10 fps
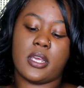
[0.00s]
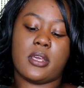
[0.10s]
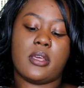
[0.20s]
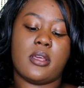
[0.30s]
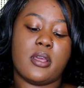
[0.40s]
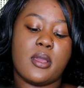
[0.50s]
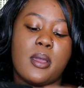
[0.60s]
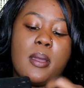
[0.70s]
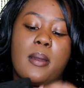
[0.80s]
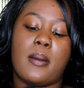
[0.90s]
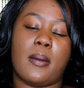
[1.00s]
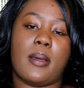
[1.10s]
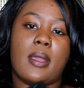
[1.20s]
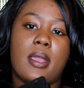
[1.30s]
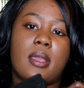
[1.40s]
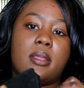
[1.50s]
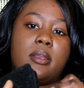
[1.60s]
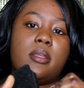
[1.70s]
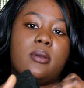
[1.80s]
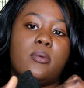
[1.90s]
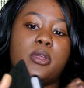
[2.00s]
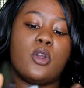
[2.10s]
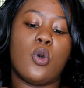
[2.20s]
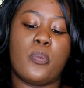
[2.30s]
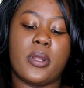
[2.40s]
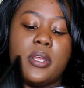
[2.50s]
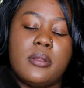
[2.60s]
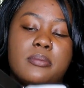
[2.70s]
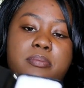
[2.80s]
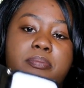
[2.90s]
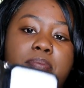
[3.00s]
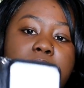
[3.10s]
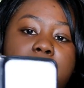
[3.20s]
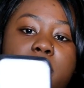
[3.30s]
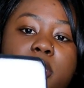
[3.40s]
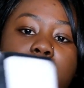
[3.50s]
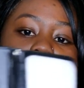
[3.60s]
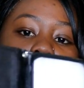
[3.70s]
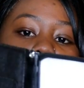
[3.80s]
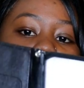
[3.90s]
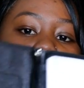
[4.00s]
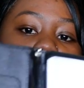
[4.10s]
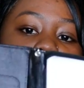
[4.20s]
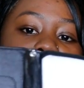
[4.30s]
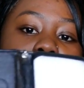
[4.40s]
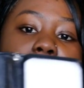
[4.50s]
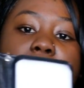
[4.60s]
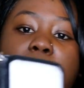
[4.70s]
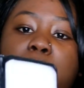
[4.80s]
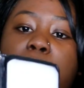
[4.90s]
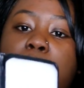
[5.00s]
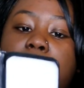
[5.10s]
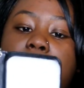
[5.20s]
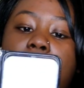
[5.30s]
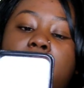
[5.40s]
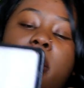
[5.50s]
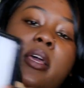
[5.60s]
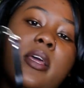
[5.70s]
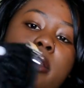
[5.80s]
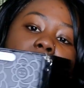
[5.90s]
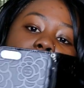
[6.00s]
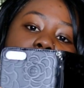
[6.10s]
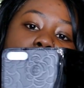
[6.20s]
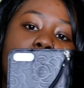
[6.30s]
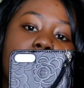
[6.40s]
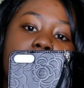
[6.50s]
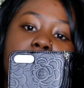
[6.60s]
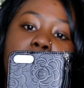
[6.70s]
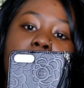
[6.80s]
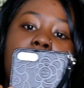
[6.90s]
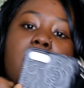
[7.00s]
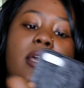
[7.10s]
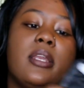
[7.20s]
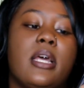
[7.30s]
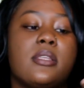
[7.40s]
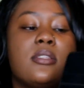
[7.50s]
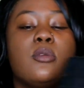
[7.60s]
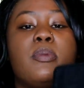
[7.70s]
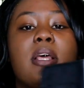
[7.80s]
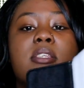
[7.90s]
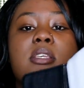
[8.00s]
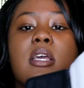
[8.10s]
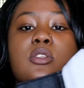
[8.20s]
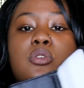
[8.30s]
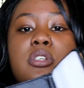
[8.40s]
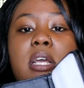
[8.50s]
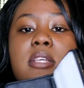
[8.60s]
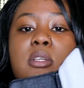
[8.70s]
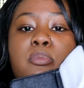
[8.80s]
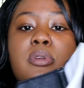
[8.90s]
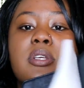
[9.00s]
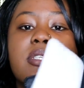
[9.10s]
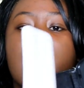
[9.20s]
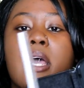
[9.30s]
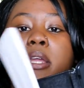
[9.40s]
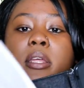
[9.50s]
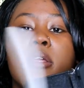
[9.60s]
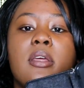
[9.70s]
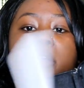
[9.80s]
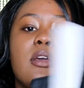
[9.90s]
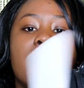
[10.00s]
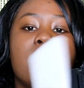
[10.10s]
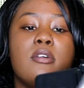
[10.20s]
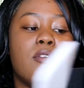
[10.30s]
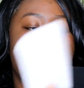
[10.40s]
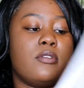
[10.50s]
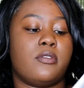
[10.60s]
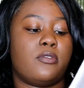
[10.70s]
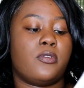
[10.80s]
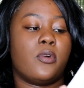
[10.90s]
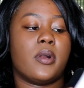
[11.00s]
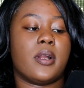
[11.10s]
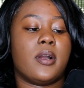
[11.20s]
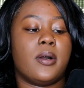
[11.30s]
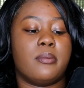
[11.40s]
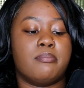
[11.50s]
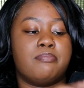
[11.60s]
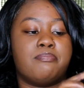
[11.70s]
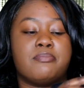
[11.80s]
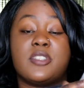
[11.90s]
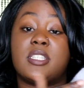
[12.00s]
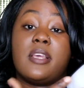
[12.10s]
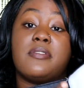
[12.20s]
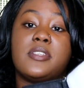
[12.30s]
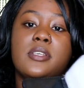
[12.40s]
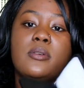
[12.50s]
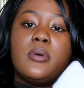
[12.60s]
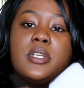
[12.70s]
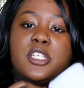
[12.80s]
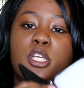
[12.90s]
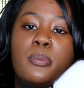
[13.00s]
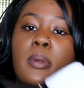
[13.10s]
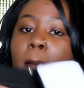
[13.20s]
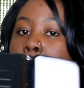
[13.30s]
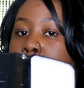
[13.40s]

it, and when you open it, you know, the wallet side, the phone side, the camera one in the back, and that's the plastic I told you guys, the pudding side, for um, safety when they ship it.